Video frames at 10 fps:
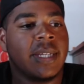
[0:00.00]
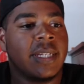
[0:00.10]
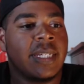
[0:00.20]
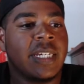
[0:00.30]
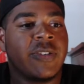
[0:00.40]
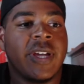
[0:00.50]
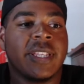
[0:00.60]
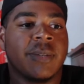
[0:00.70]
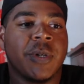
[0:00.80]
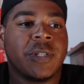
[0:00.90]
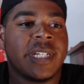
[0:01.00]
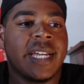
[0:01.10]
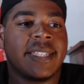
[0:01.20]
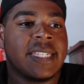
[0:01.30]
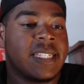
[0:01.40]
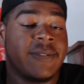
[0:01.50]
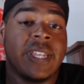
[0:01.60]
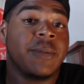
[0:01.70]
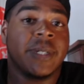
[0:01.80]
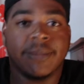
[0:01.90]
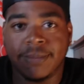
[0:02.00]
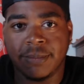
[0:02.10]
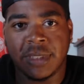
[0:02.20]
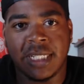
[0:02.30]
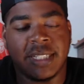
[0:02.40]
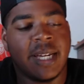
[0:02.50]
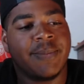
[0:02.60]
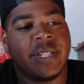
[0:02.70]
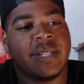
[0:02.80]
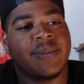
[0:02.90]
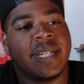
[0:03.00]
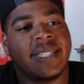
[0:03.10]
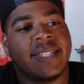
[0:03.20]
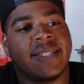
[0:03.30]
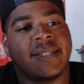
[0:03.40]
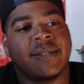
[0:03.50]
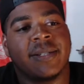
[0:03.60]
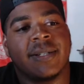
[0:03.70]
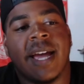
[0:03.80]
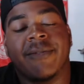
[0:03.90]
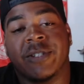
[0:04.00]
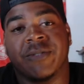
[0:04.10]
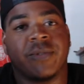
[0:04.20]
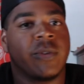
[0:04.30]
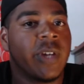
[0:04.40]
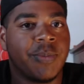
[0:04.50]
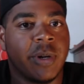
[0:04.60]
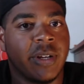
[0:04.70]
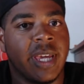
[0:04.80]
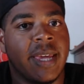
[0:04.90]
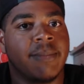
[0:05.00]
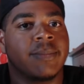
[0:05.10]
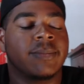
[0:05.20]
He created the most chances of anyone in the Championship last season, on an average of 3 per game,